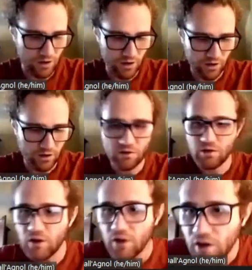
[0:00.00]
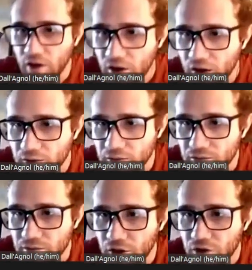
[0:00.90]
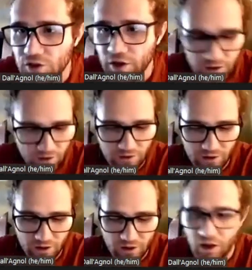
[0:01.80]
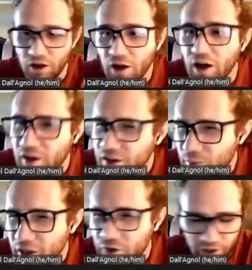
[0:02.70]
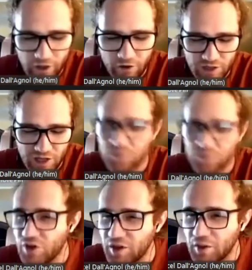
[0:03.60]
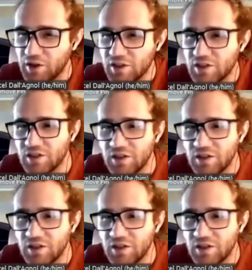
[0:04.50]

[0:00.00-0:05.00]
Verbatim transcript: This, can um, you hear us? Oh, sorry. Uh, am I running out of time? sorry about this.